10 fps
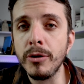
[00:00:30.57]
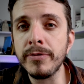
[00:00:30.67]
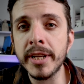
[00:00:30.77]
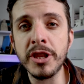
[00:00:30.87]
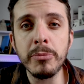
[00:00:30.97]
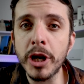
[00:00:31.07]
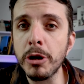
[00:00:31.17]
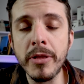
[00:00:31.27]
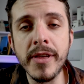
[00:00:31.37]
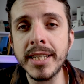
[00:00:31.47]
Hopefully, there'll be a
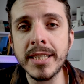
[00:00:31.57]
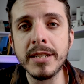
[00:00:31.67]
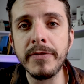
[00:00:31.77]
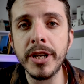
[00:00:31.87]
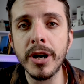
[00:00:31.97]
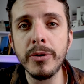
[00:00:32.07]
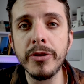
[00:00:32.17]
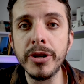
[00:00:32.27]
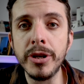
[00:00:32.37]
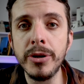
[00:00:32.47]
couple of things in this video
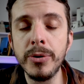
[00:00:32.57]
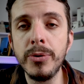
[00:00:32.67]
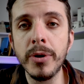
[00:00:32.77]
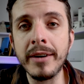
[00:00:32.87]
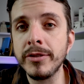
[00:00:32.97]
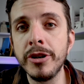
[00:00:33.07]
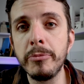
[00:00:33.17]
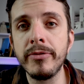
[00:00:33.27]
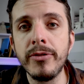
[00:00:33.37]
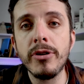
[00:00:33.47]
that you haven't
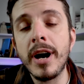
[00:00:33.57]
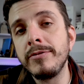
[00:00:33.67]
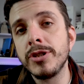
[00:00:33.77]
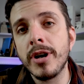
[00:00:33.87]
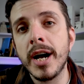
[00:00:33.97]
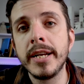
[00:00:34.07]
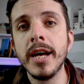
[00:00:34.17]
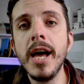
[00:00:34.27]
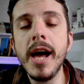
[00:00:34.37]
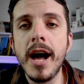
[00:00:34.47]
heard before or haven't tried,
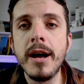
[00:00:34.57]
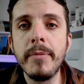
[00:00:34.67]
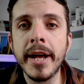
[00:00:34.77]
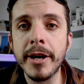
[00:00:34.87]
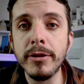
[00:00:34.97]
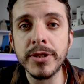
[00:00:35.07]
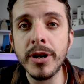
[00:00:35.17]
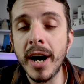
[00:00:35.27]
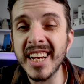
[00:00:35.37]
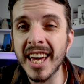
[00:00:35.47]
and I'd love to
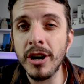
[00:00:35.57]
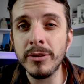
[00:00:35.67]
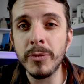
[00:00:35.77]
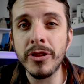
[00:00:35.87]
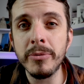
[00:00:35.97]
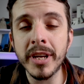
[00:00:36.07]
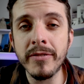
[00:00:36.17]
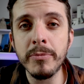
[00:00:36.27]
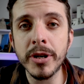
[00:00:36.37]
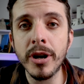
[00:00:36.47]
know how you get on with them and
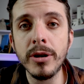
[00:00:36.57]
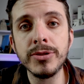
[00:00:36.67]
give them a go.